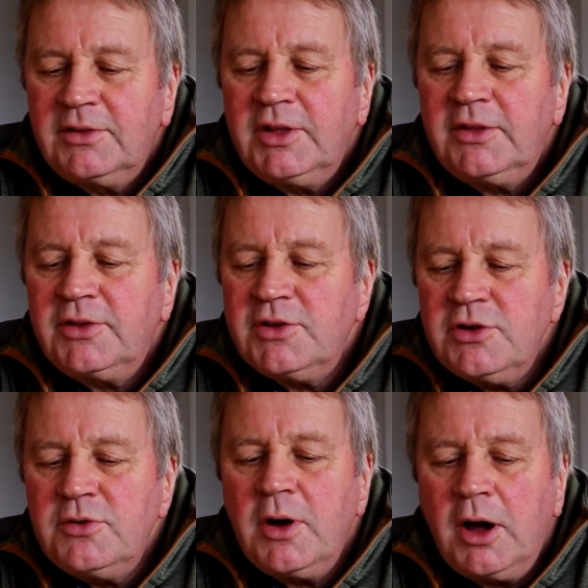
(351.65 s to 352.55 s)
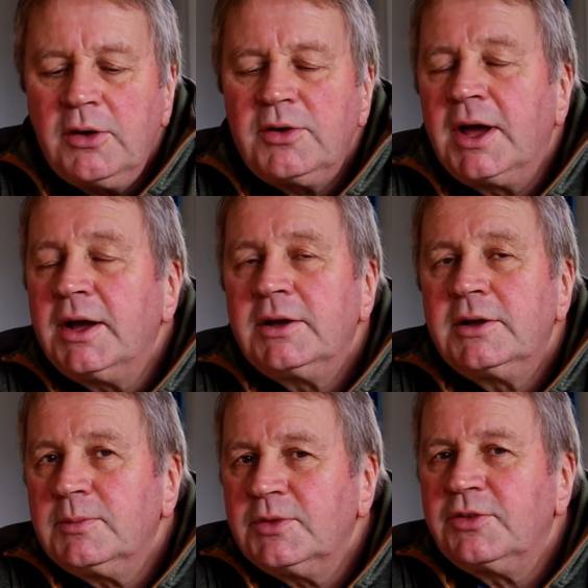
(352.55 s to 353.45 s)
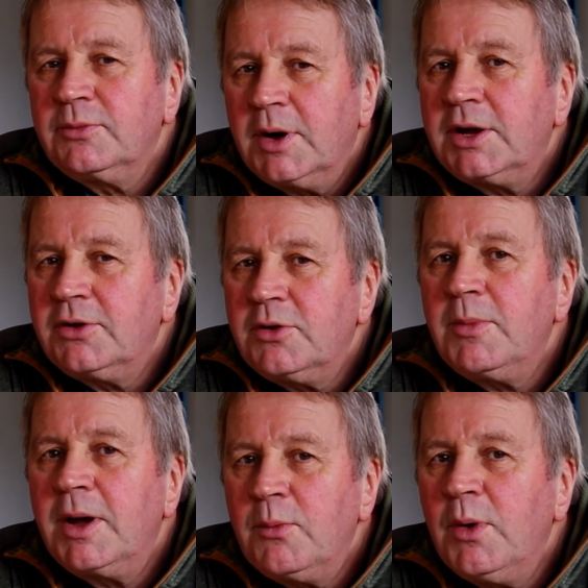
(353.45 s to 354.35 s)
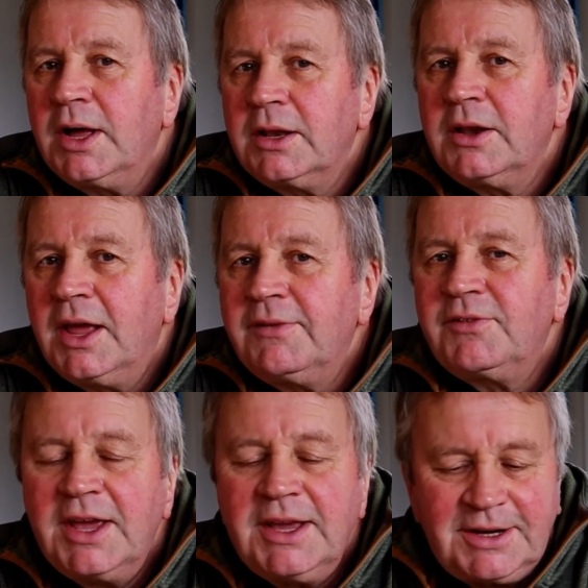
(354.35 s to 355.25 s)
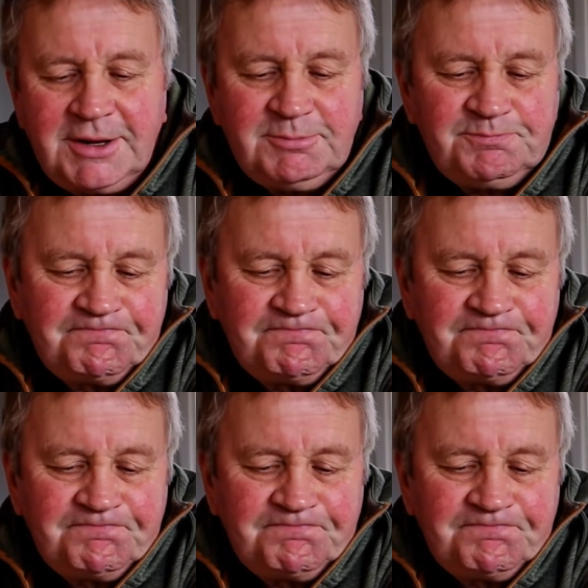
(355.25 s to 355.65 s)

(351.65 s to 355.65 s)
that the new owner was the one who may well have taken it.